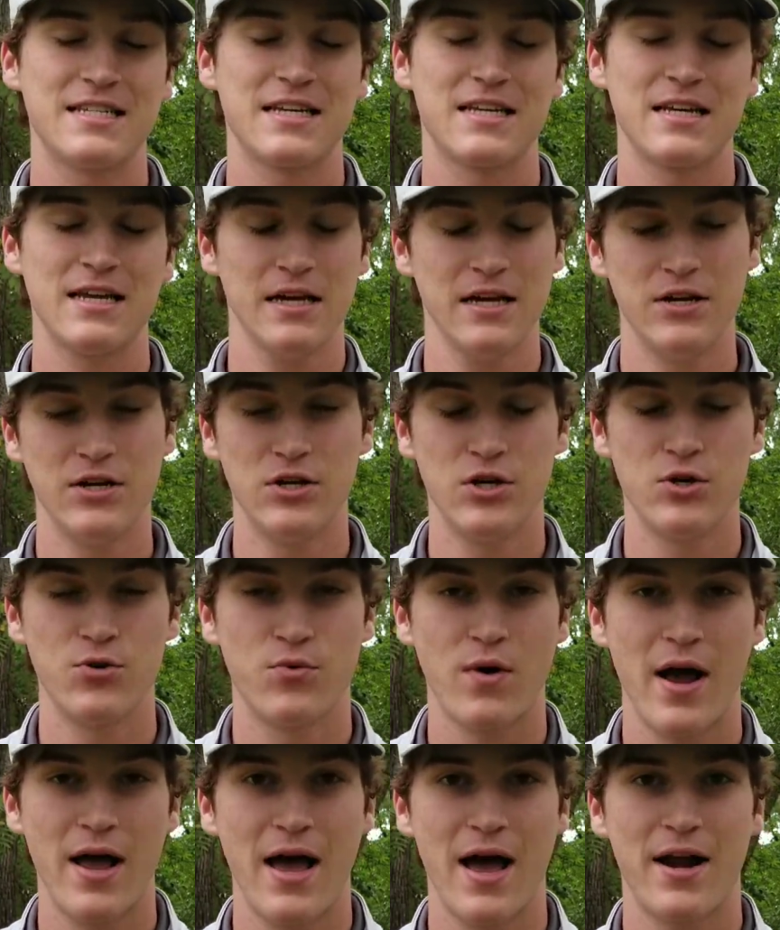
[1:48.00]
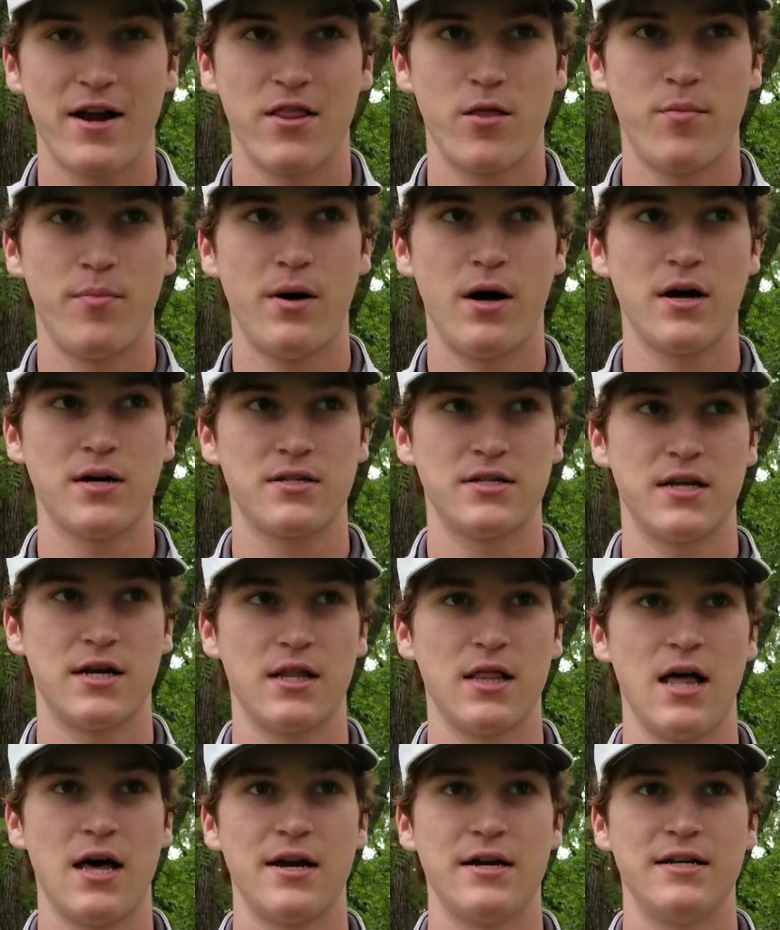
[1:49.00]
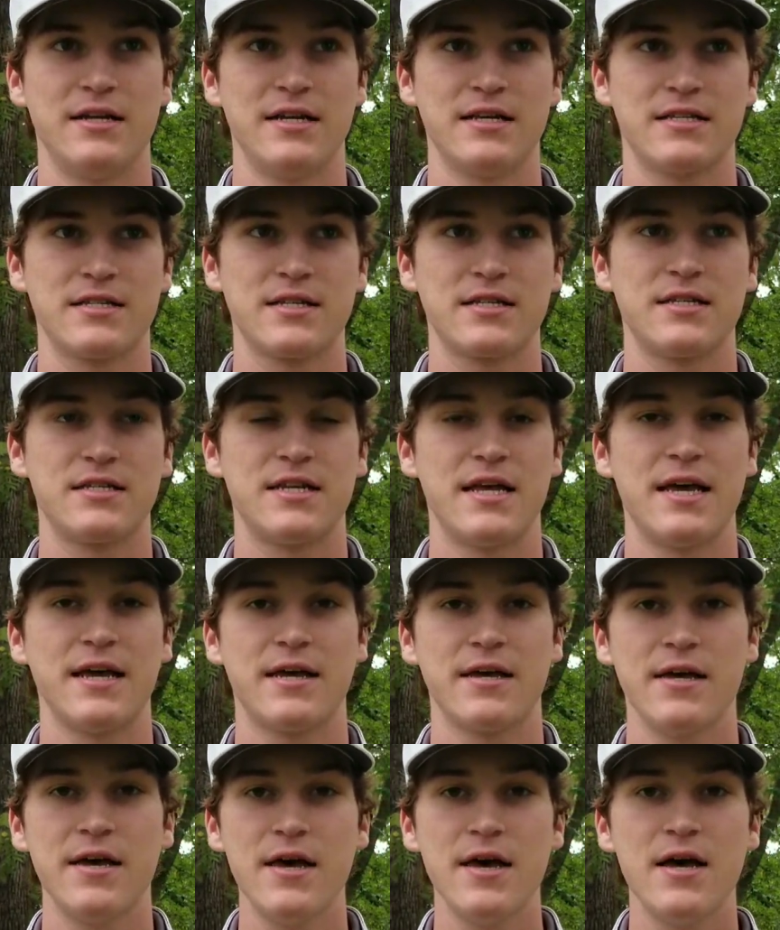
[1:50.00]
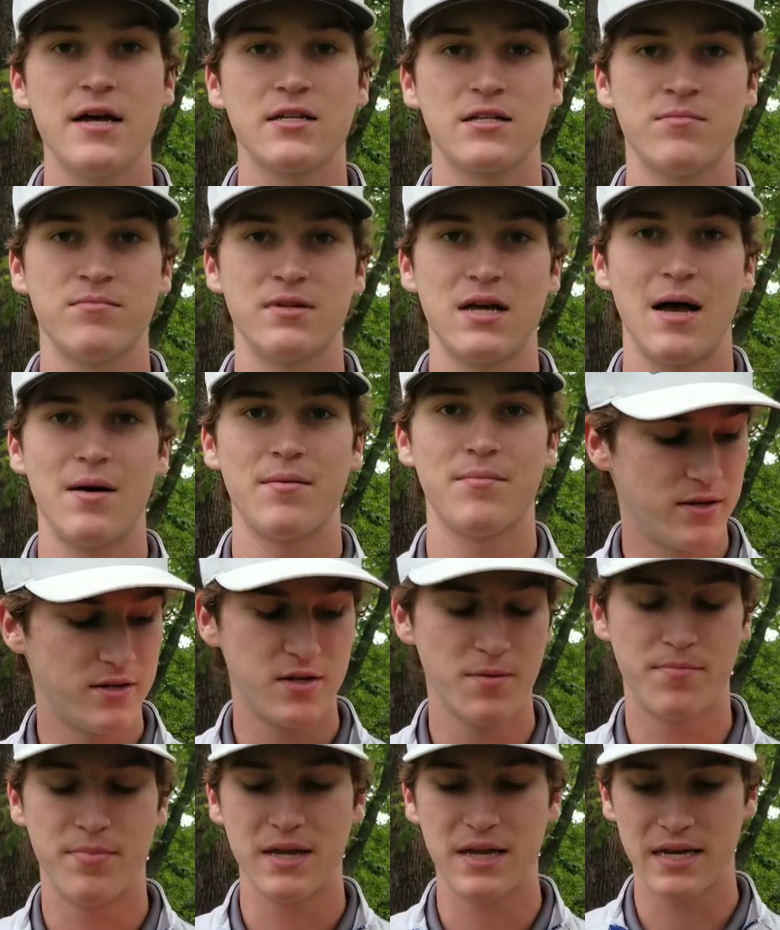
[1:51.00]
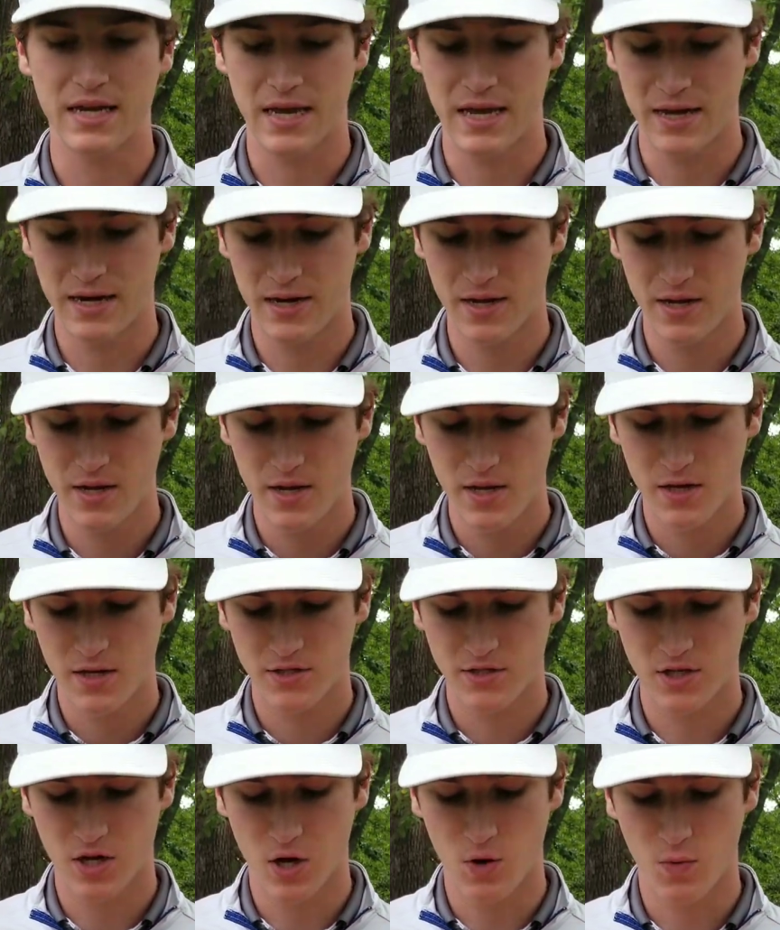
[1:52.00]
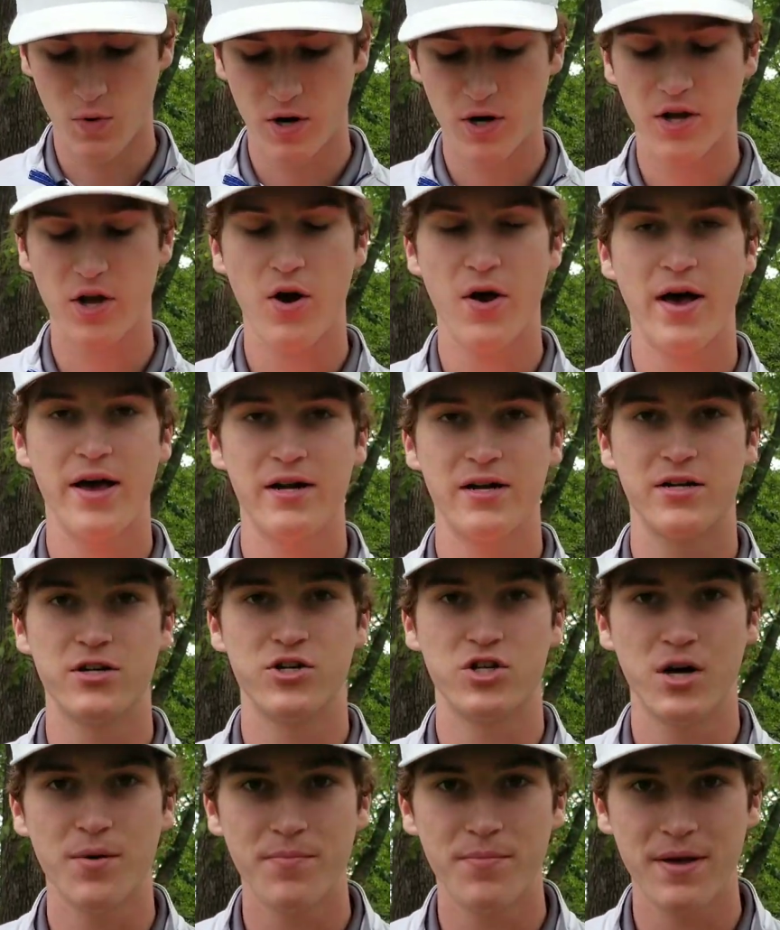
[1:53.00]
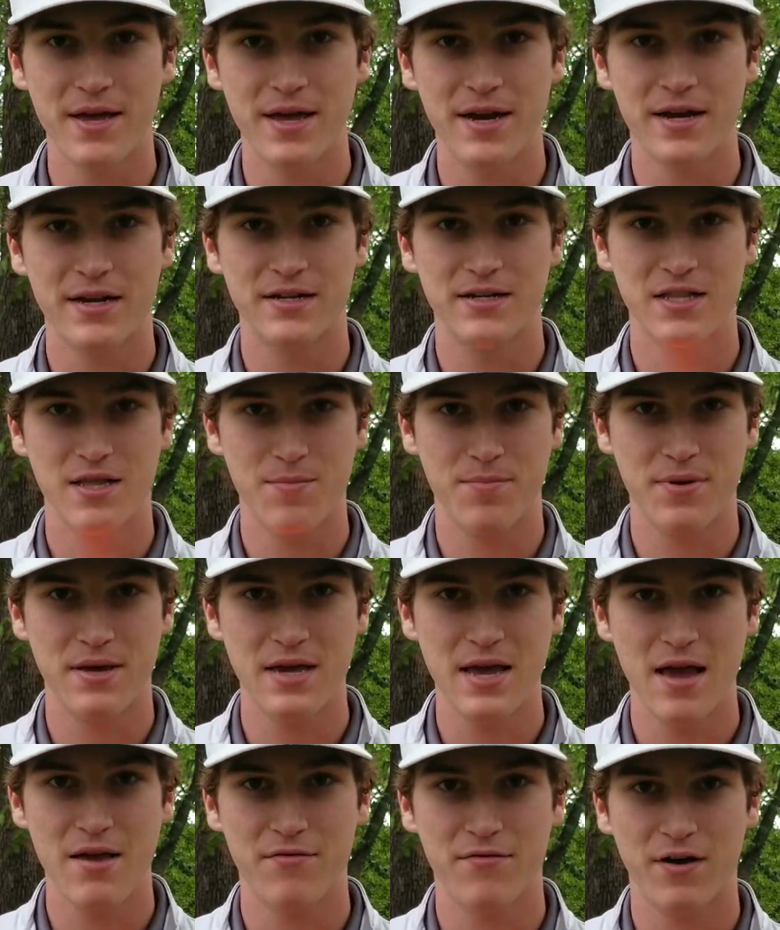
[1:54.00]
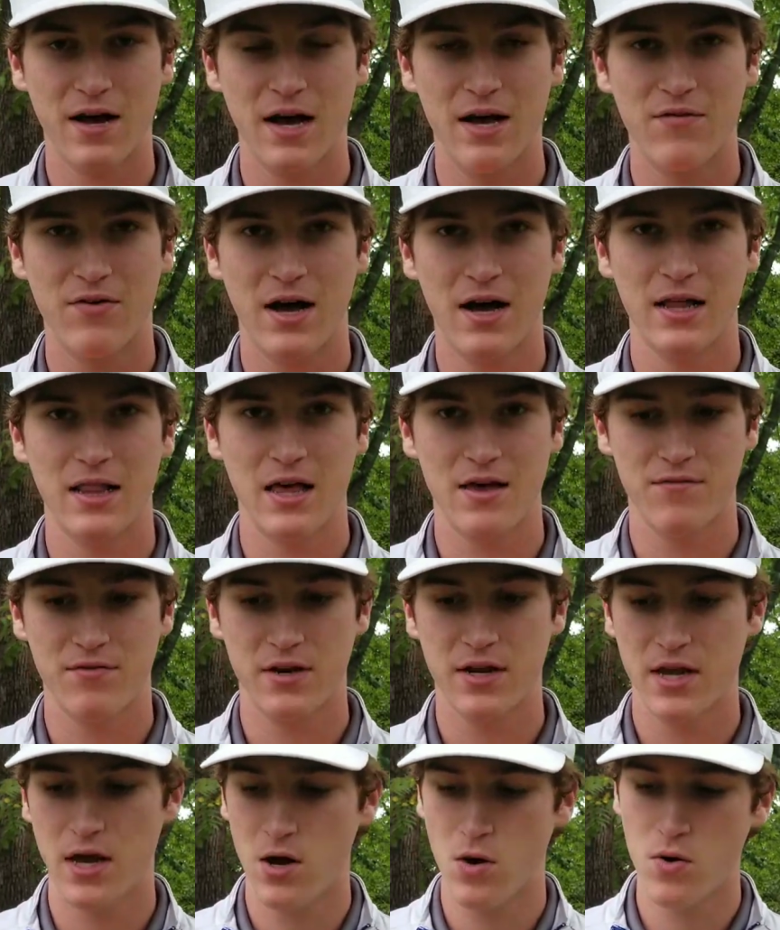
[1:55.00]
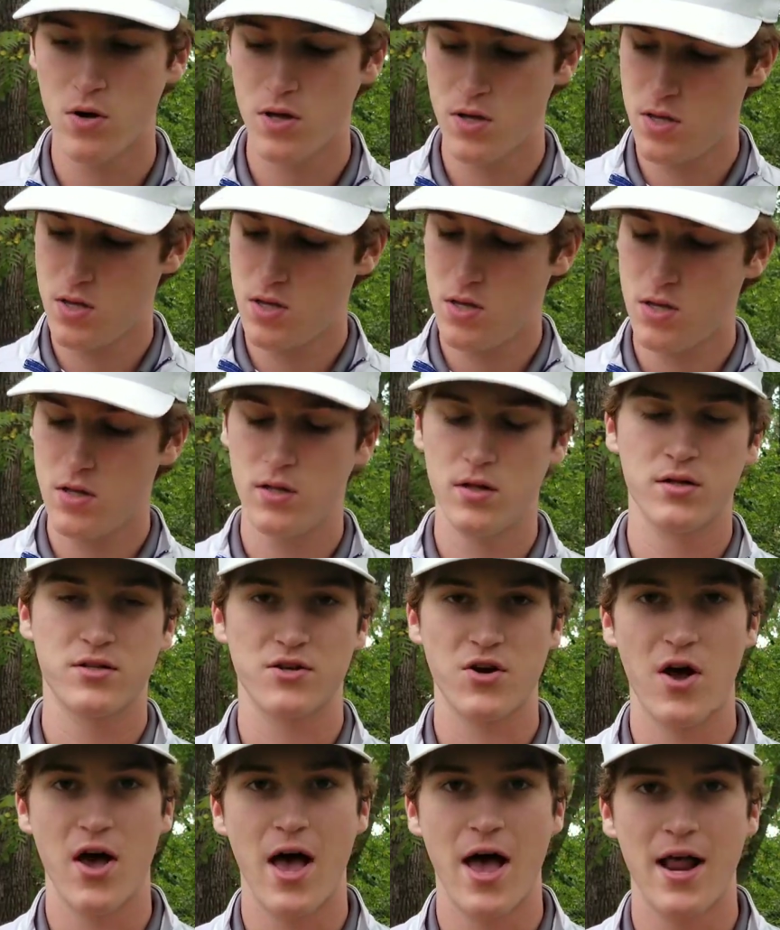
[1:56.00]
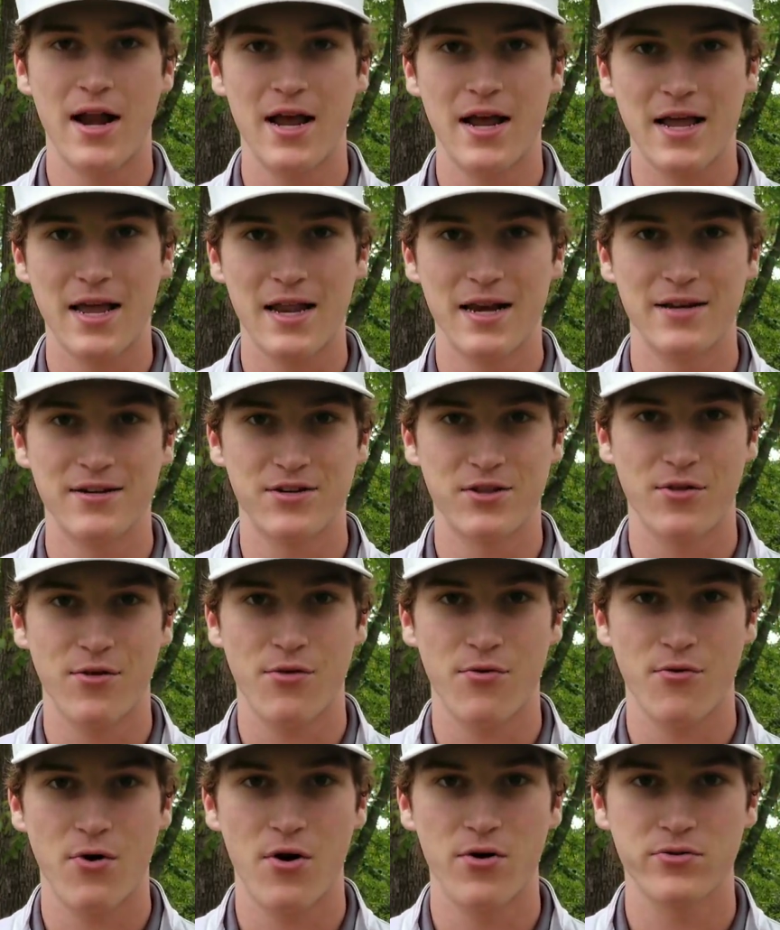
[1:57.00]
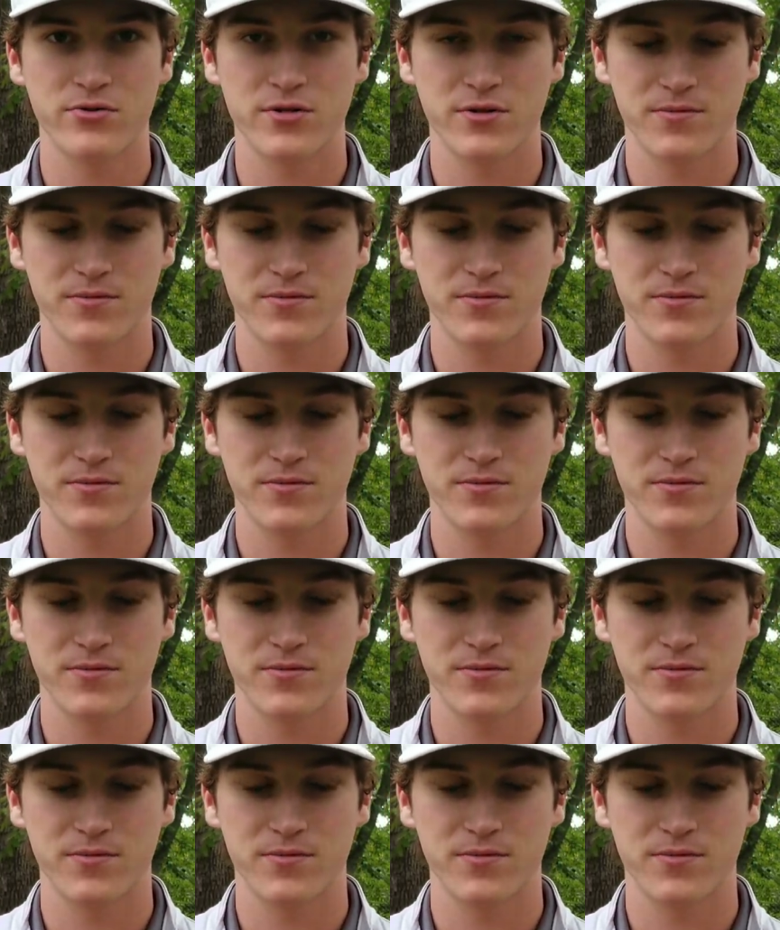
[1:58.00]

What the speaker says: can do right out of the box that a lot of discs take some time to beat in. So we're gonna go ahead and jump in to the PA5 highlight video. Let's go ahead and get into the throws.